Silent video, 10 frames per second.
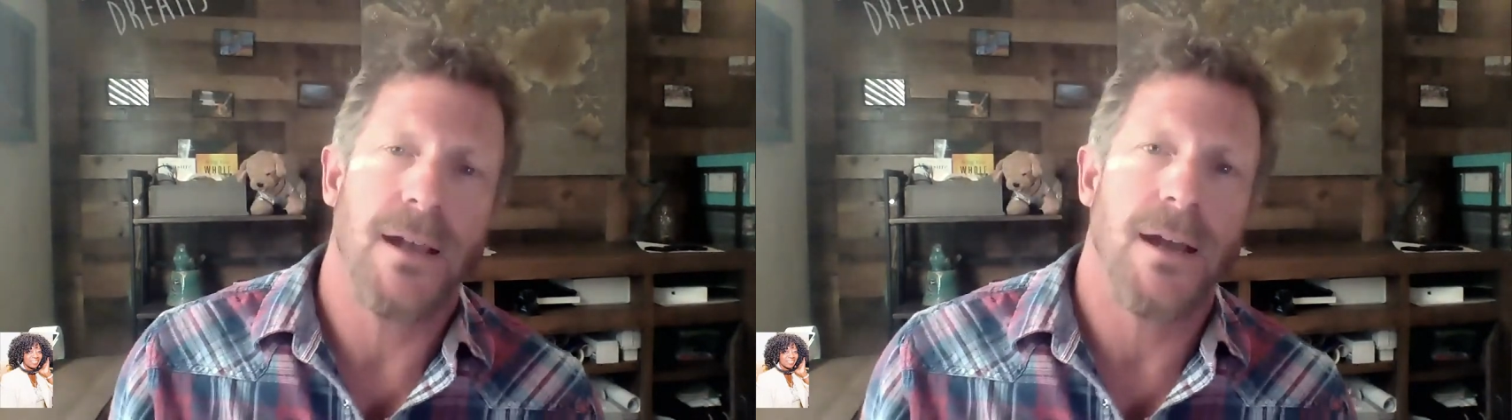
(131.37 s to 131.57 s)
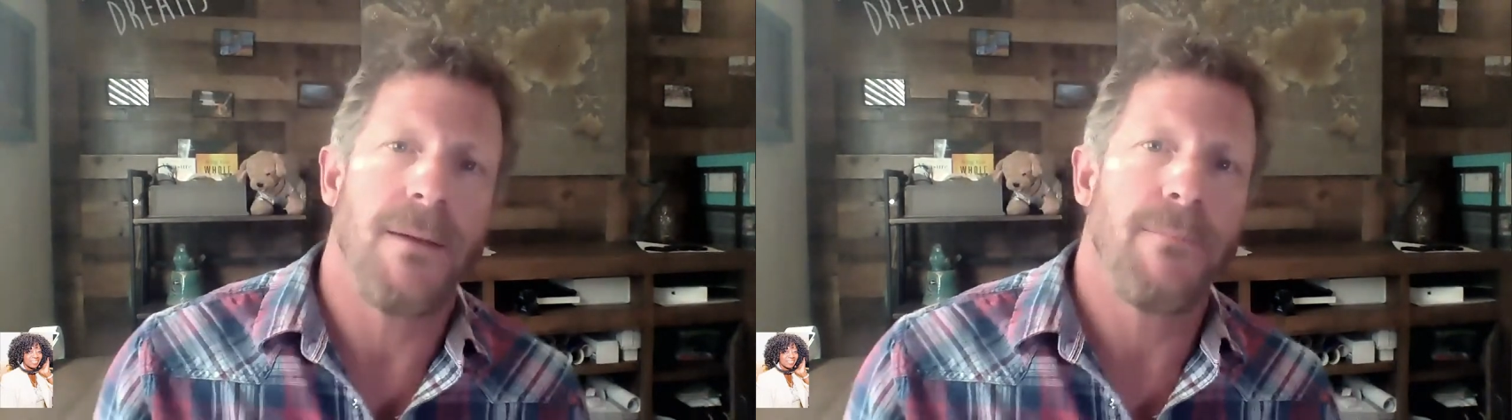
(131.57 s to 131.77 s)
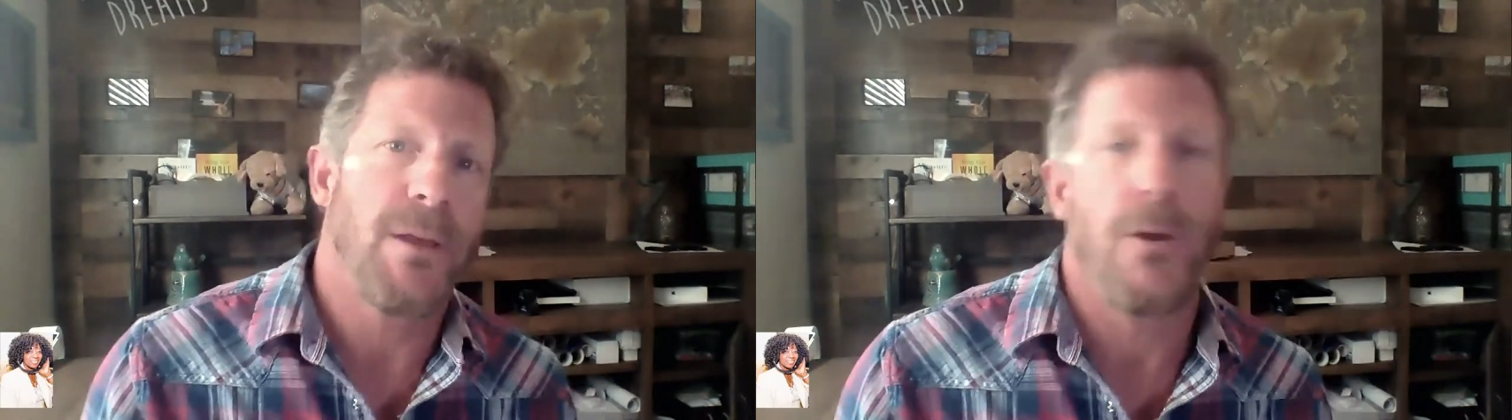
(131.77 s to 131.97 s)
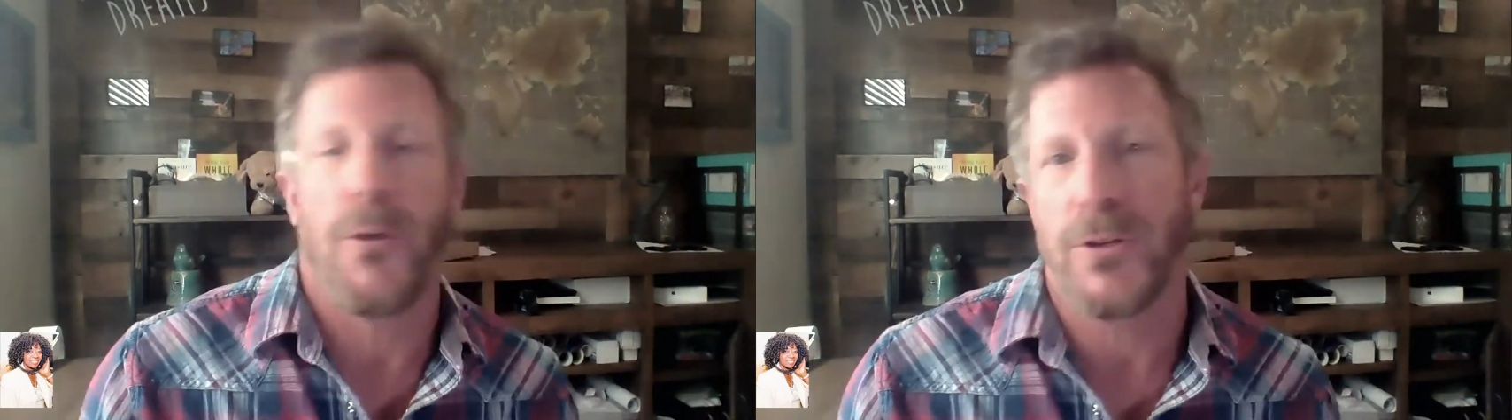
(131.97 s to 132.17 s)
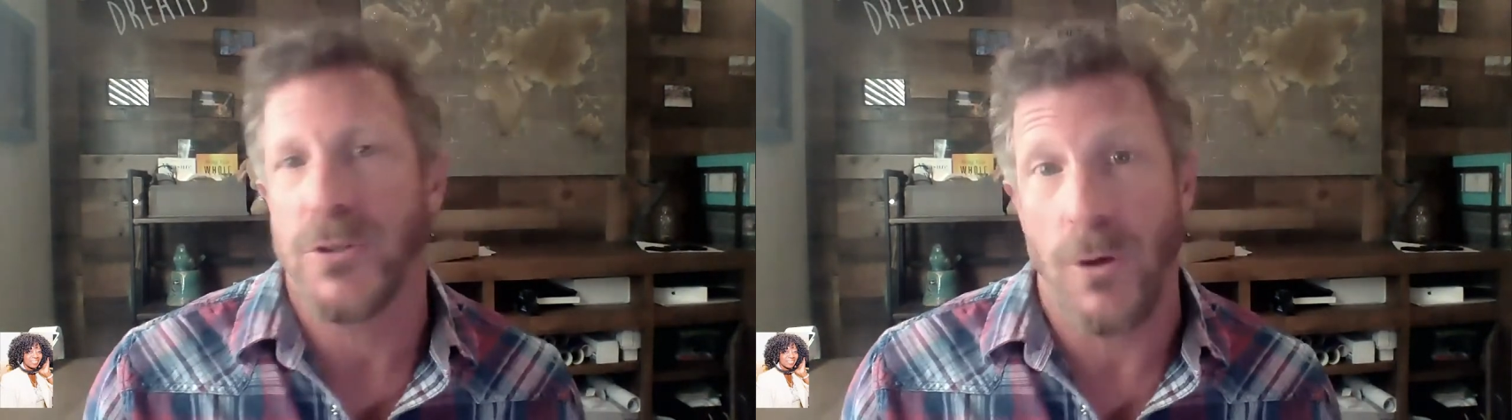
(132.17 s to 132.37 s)
Um, but no,
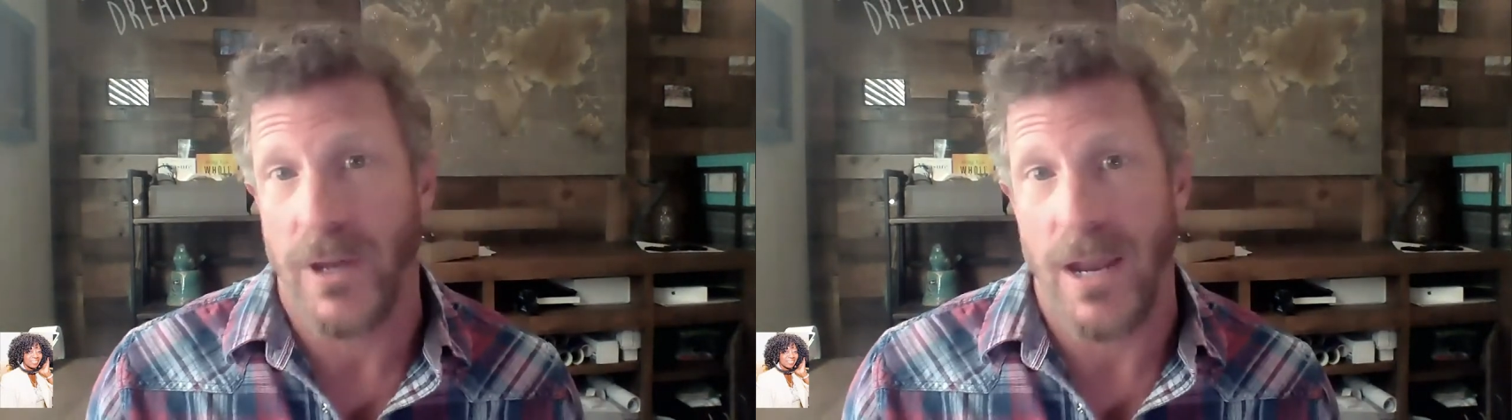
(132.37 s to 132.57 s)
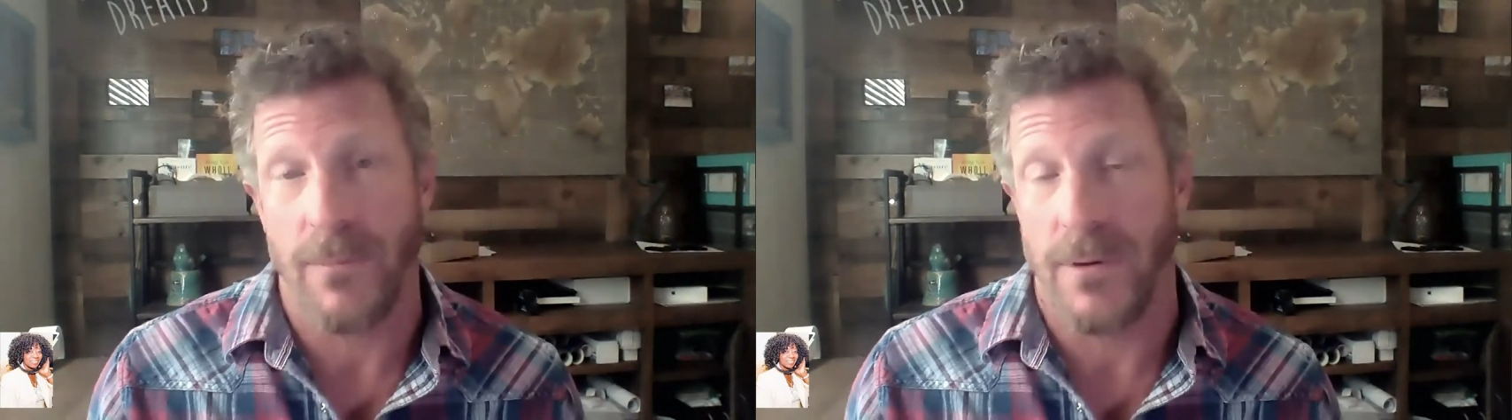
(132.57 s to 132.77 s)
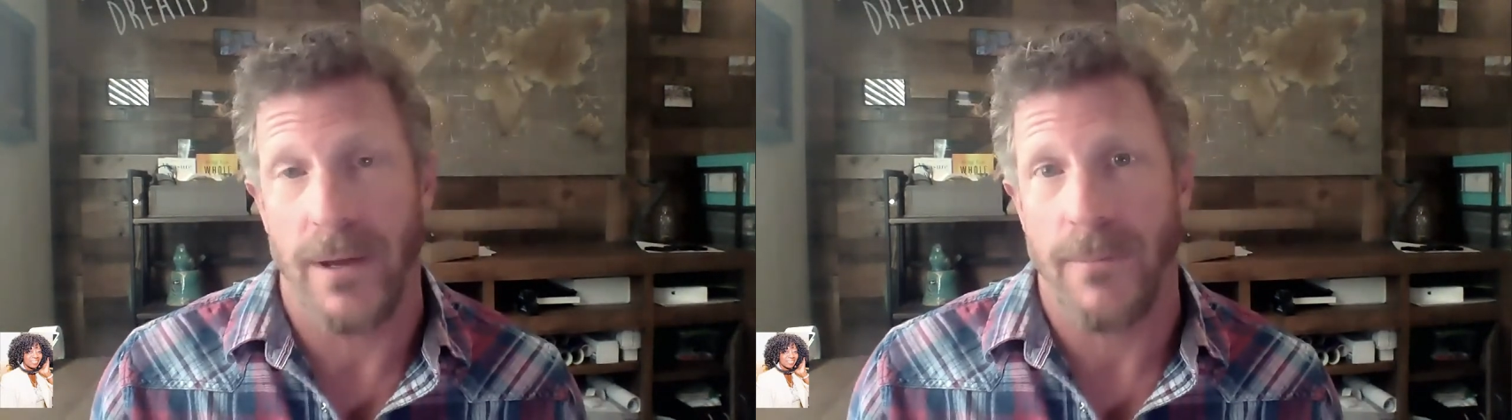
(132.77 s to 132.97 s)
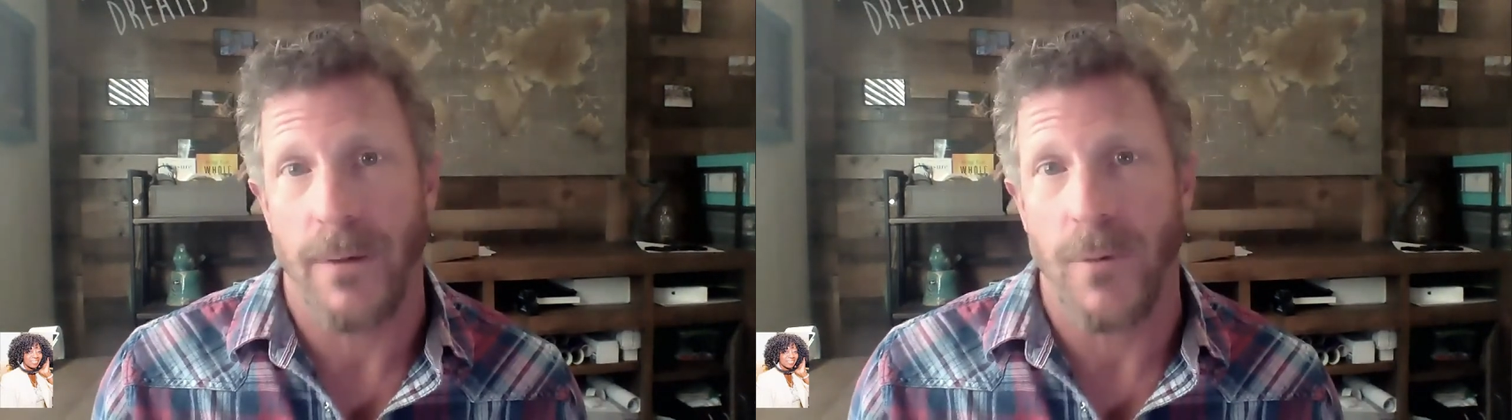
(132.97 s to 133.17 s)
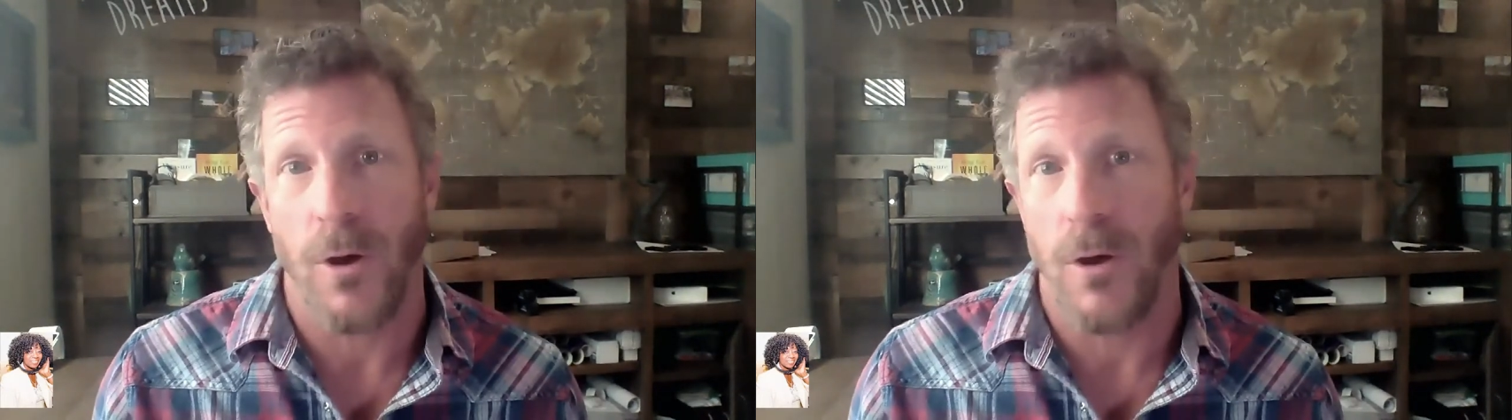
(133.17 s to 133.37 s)
there's no camera. I'm,
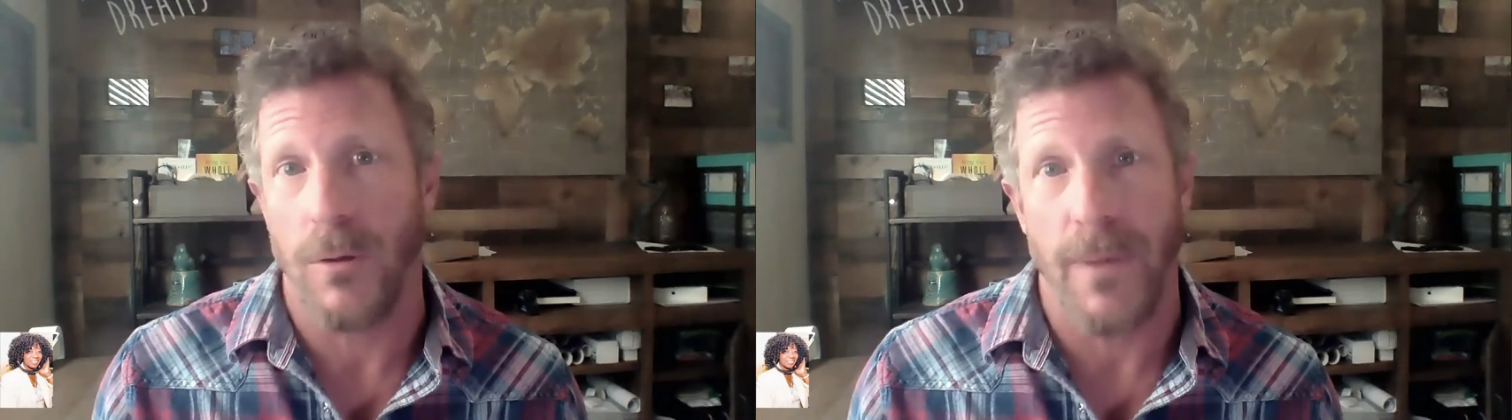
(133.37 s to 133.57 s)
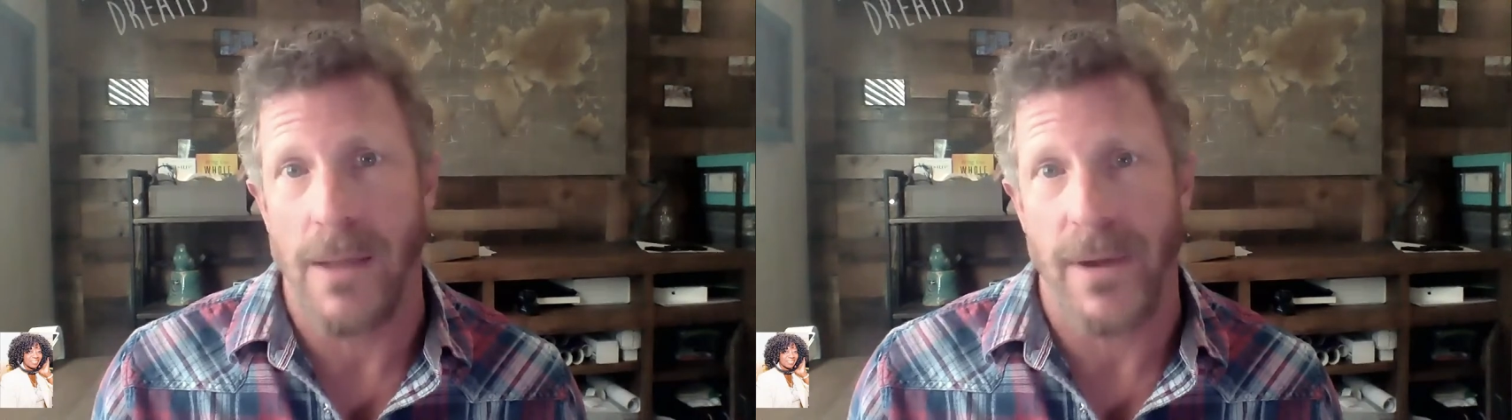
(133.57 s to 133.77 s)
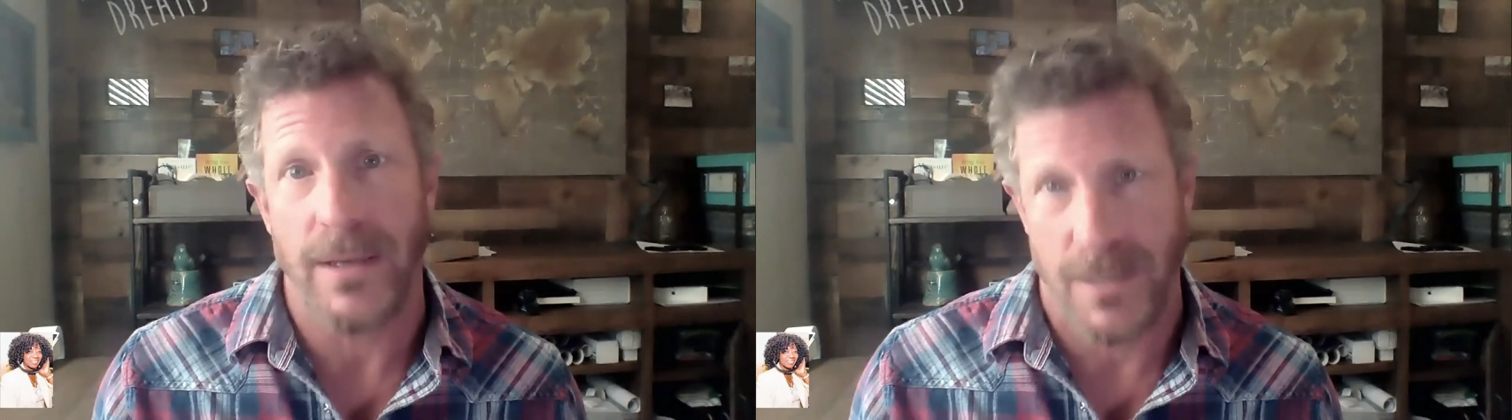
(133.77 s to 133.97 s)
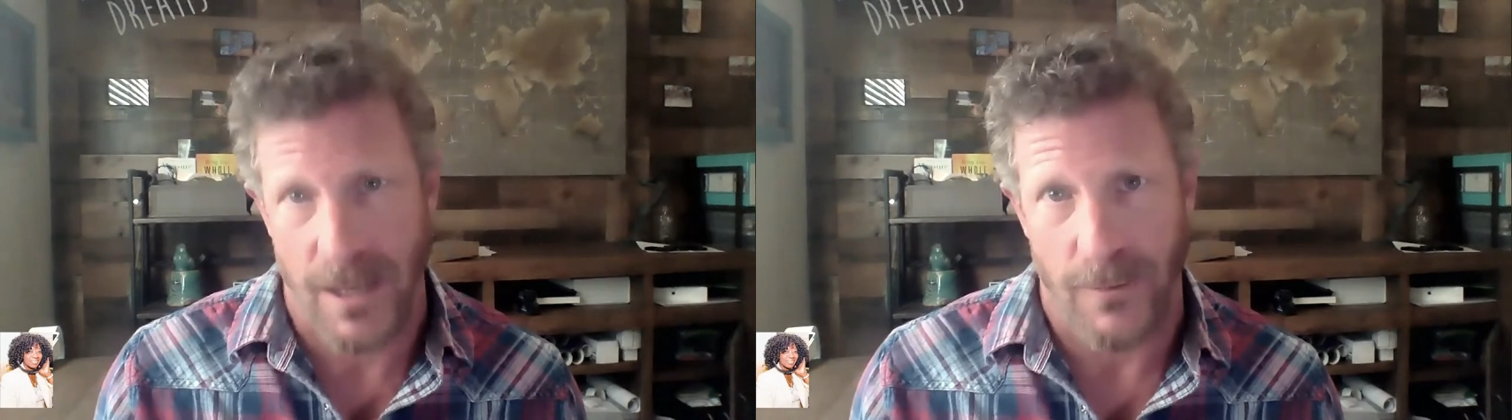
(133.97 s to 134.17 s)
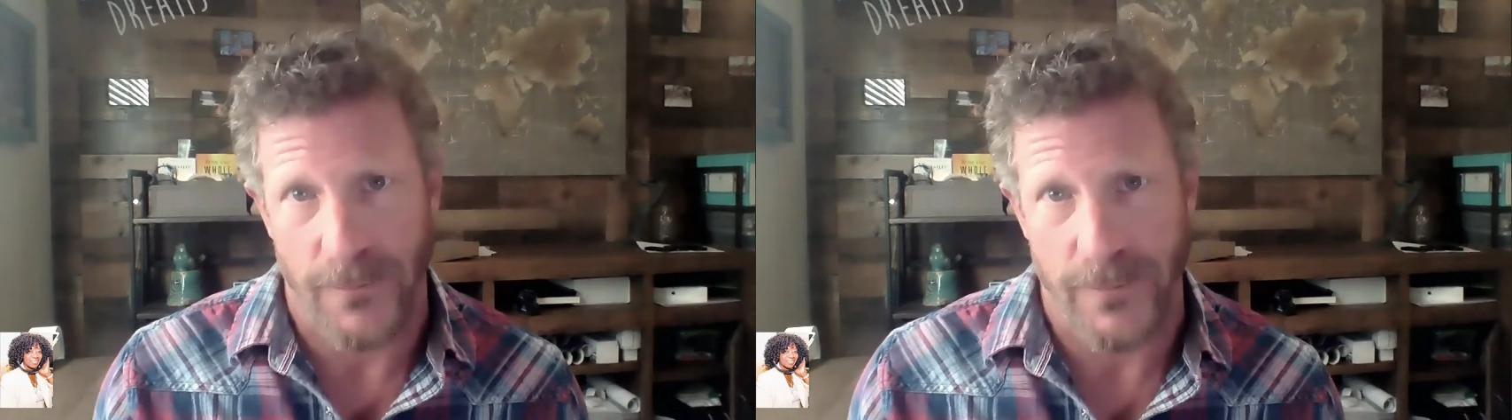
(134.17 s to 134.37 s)
I'm all by
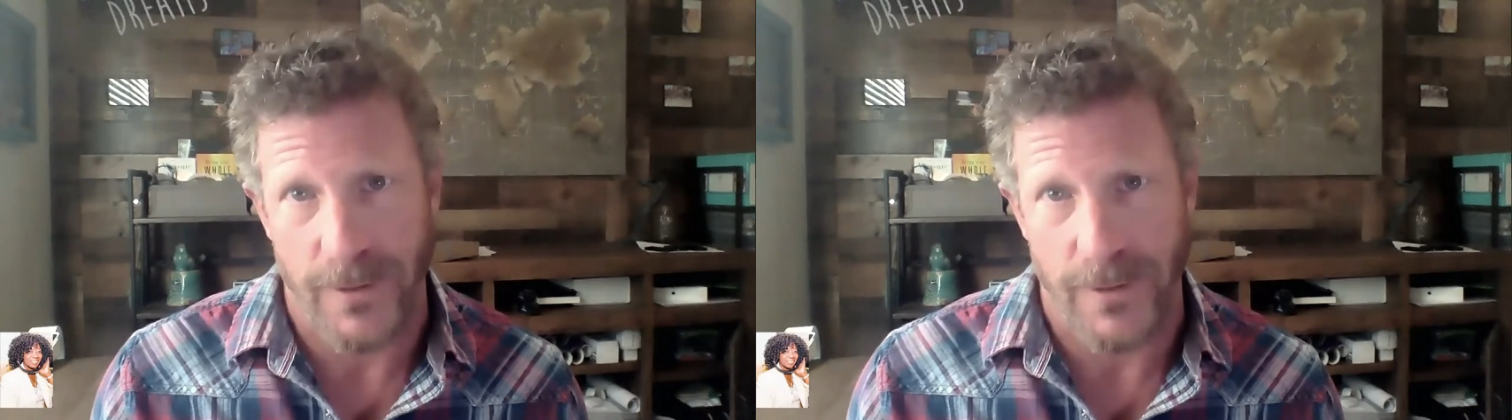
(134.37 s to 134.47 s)
myself.